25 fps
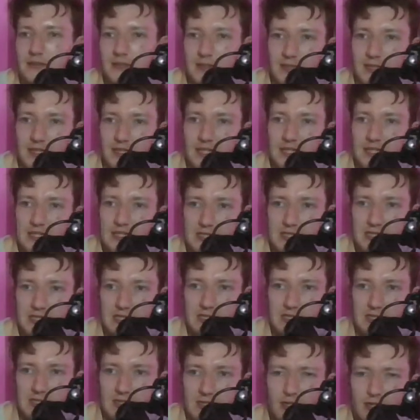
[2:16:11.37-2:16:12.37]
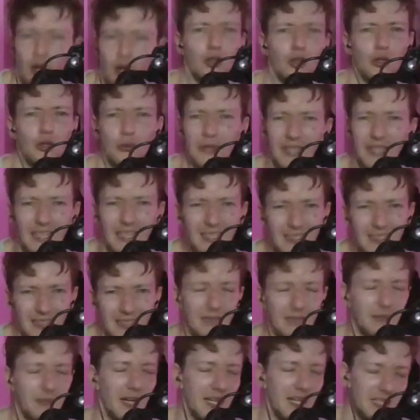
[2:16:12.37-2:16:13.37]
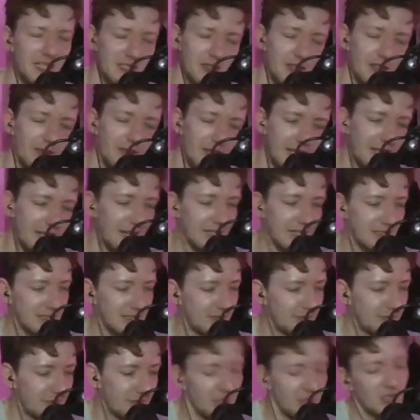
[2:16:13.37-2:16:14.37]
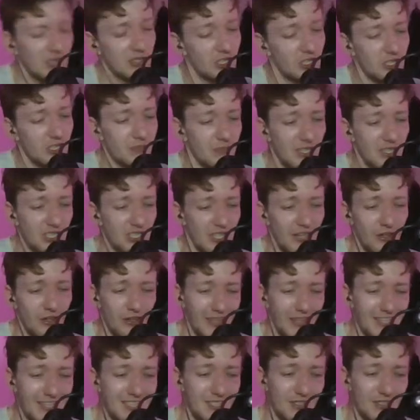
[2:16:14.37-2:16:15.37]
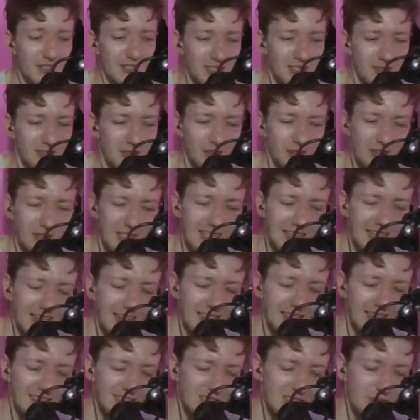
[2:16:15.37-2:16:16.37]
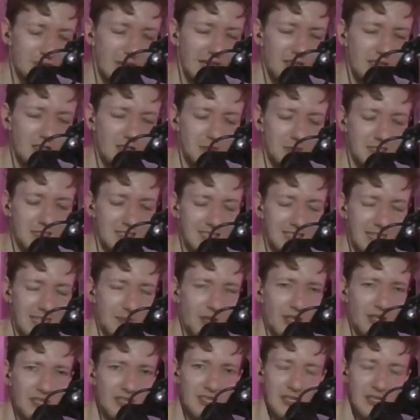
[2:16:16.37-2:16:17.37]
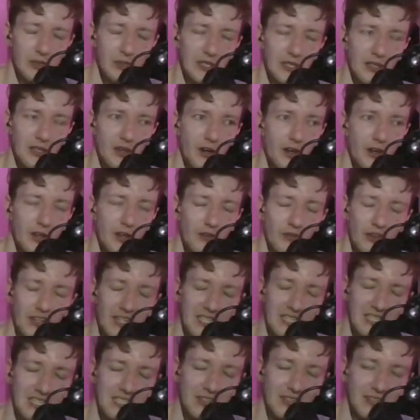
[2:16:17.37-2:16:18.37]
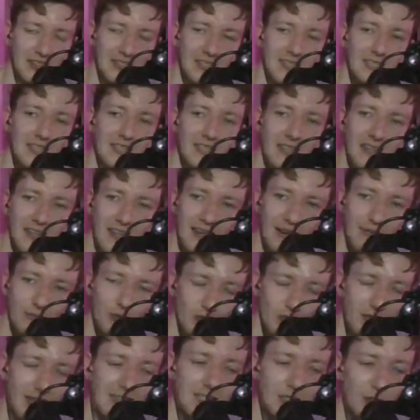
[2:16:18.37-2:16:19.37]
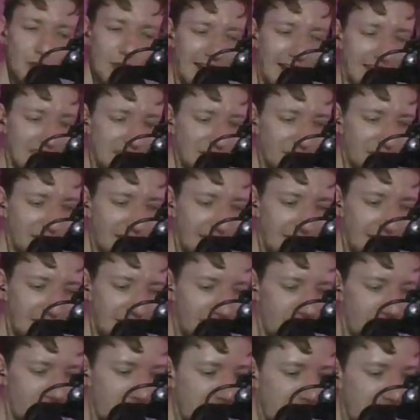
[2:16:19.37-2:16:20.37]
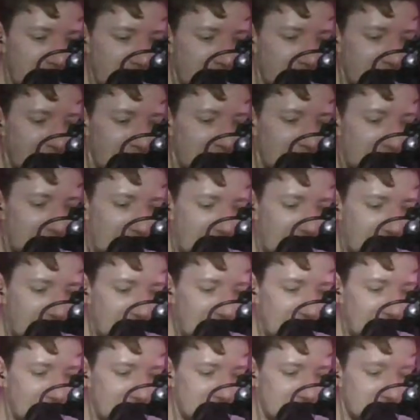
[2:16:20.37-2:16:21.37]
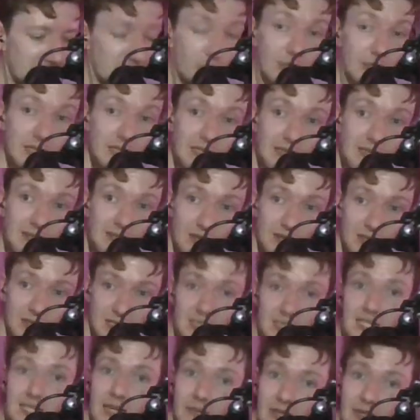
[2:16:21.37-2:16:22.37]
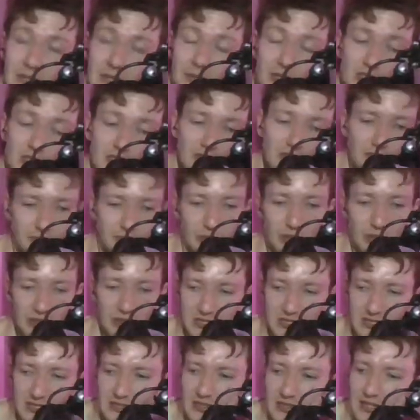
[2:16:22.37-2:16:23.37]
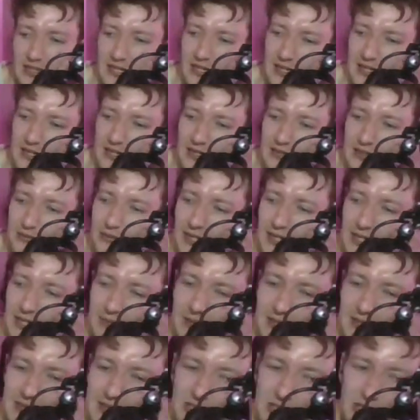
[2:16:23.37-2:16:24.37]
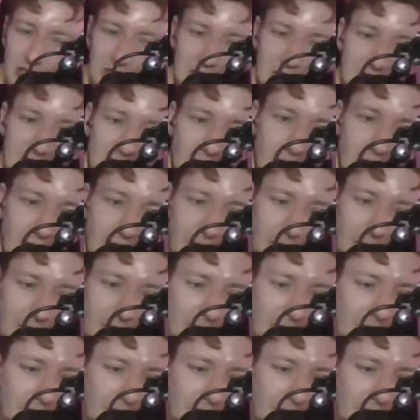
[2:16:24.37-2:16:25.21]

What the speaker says: is not great. Like my history of just my general history is not great. I spend too much time on theory and not enough on history. I'm trying to rectify it. So he sent me a bunch of books recommendations about